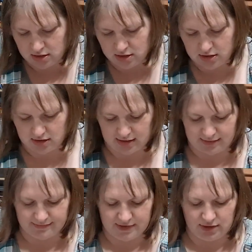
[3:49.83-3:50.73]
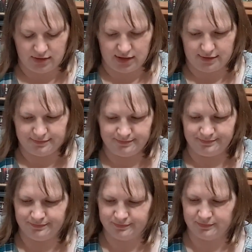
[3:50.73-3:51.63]
Alright, there we go.
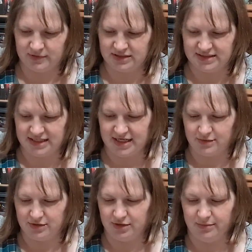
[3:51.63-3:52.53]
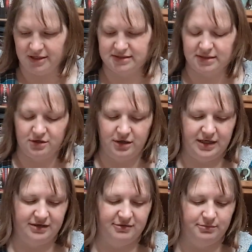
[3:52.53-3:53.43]
Sad when your box cutter
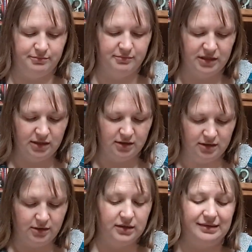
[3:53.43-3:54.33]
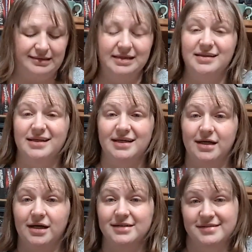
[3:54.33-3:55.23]
can't even cleanly
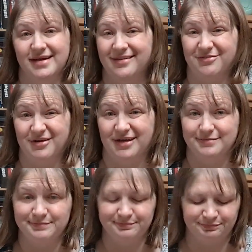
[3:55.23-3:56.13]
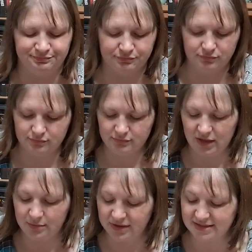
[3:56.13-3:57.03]
cut cellophane.
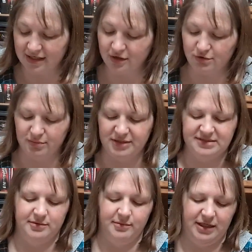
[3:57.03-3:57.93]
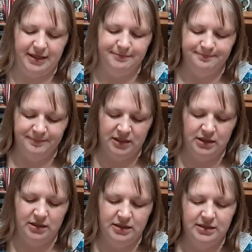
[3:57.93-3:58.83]
But it's got a little replaceable blade.
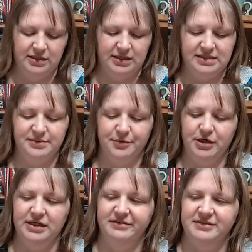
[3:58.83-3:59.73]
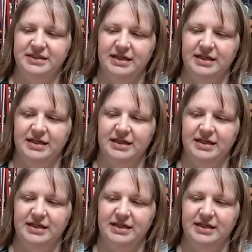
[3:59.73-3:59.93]
It's pretty nifty,